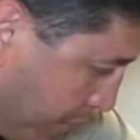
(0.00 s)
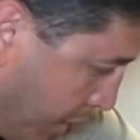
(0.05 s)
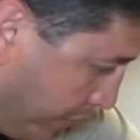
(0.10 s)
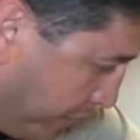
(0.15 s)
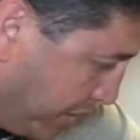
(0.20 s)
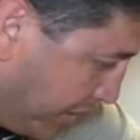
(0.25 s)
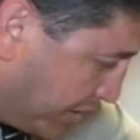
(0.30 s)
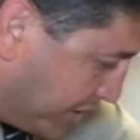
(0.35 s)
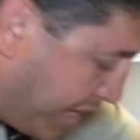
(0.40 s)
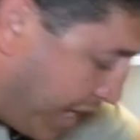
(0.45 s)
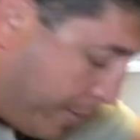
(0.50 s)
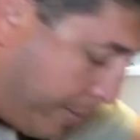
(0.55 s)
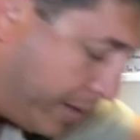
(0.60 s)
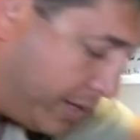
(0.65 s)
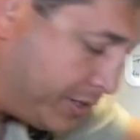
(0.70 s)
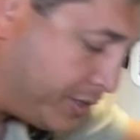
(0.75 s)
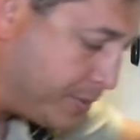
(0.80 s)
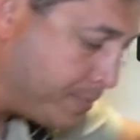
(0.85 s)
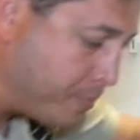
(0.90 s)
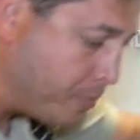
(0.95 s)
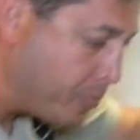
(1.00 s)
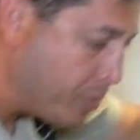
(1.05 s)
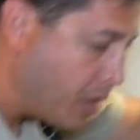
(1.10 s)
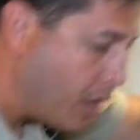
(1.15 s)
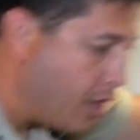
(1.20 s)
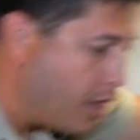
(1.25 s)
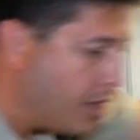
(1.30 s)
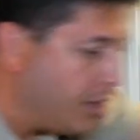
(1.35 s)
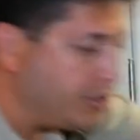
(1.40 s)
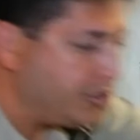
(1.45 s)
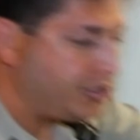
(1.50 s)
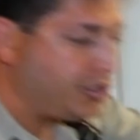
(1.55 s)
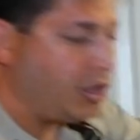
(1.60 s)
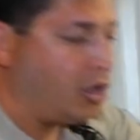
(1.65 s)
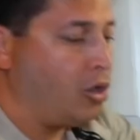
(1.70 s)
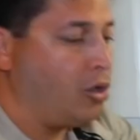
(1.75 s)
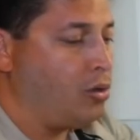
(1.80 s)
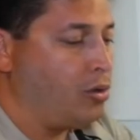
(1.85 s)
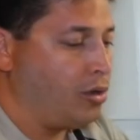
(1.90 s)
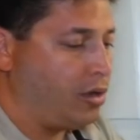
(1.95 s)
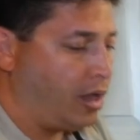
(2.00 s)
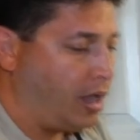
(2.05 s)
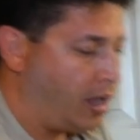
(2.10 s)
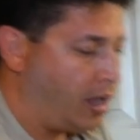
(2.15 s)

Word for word: of these gimmicks. So